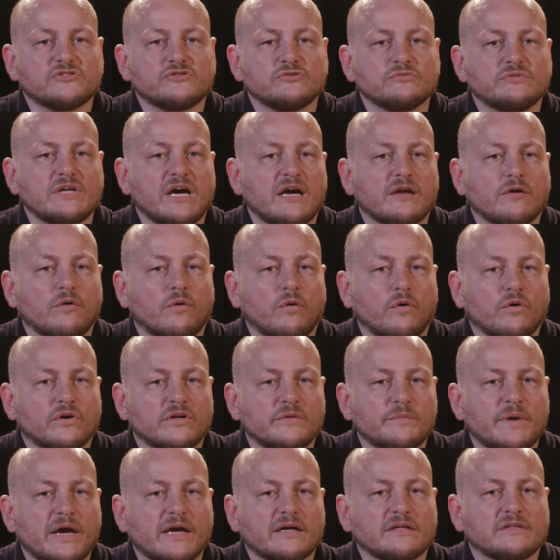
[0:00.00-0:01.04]
do not
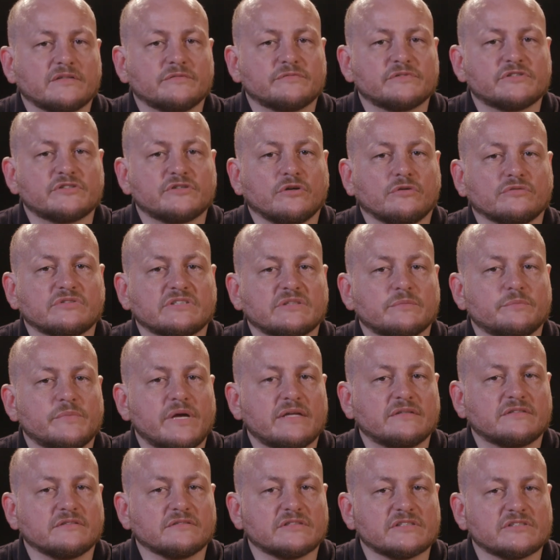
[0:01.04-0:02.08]
automatically result in
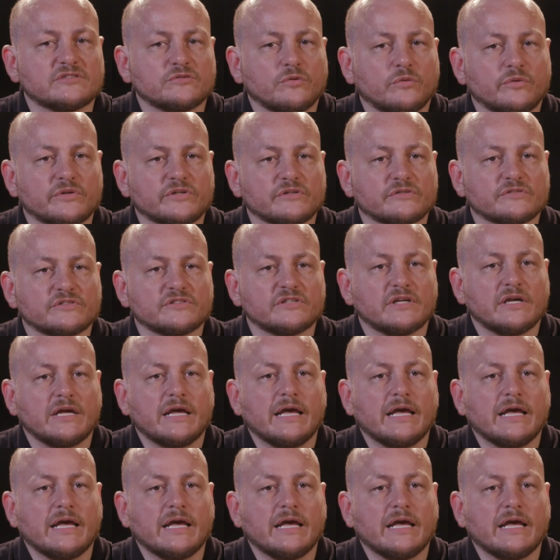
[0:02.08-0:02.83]
mental disorders,